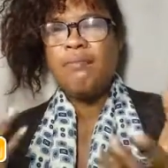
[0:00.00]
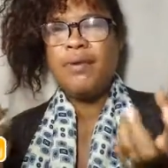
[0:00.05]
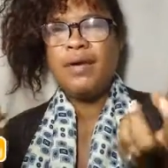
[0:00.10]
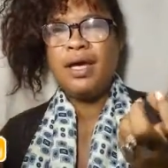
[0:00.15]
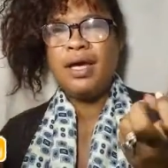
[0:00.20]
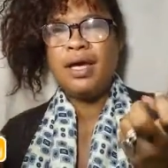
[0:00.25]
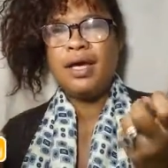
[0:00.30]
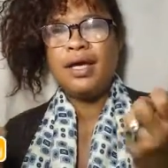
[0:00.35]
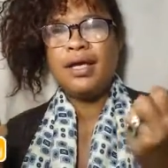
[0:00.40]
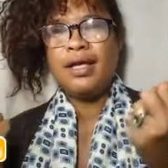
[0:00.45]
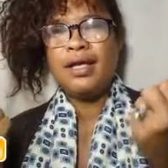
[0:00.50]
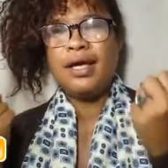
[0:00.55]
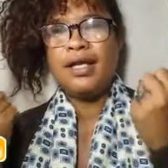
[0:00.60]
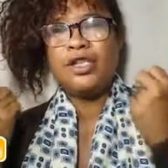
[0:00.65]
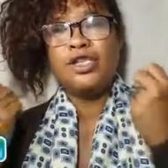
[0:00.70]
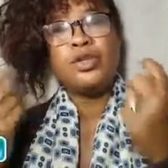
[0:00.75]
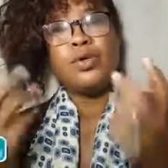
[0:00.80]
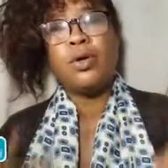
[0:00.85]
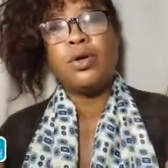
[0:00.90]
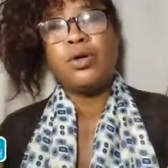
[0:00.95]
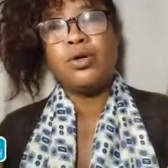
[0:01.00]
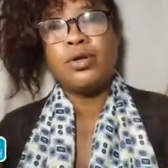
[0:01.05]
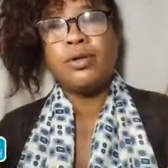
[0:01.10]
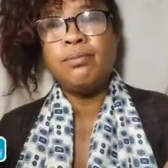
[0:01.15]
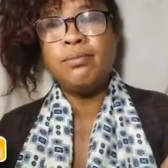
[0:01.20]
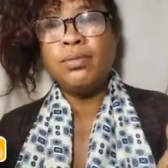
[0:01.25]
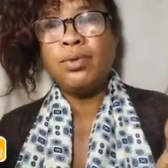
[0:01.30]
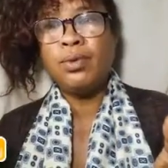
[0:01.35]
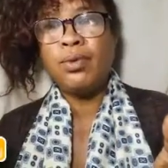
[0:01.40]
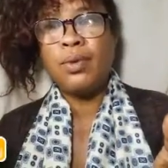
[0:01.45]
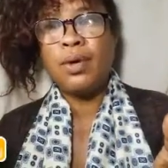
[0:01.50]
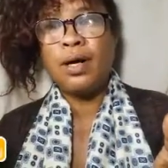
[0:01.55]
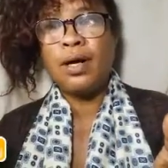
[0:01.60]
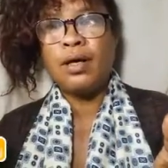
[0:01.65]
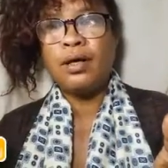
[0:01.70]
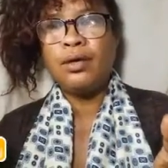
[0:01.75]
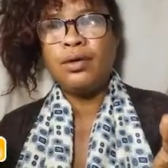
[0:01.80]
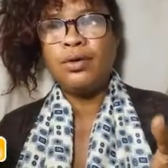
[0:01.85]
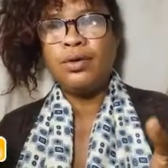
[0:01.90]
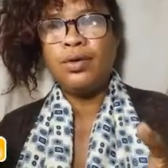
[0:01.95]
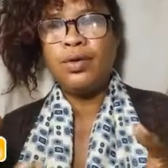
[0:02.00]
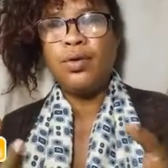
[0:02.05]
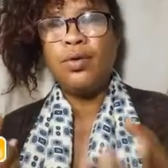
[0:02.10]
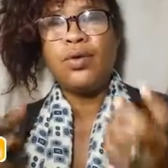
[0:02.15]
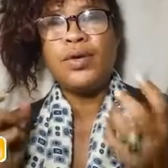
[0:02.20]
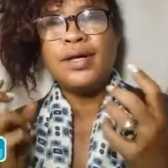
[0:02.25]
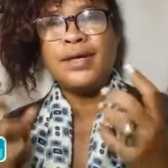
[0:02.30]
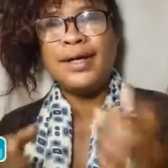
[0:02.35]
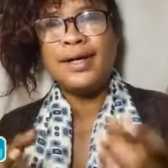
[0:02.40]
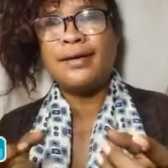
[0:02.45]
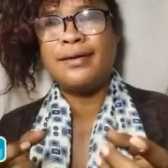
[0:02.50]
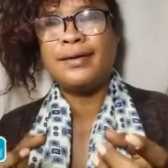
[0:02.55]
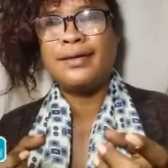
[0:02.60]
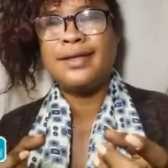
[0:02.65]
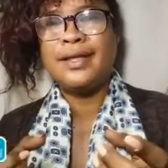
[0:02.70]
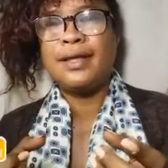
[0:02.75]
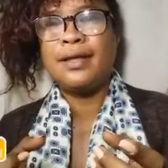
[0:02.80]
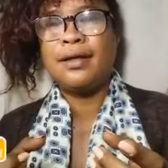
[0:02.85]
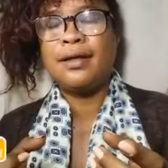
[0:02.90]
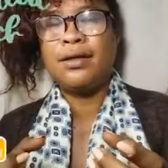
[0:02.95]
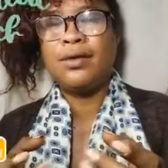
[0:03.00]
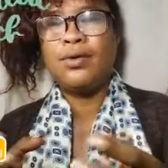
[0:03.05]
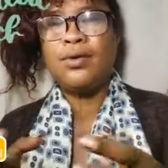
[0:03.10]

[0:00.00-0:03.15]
Be it that you are a mua, or an Eltic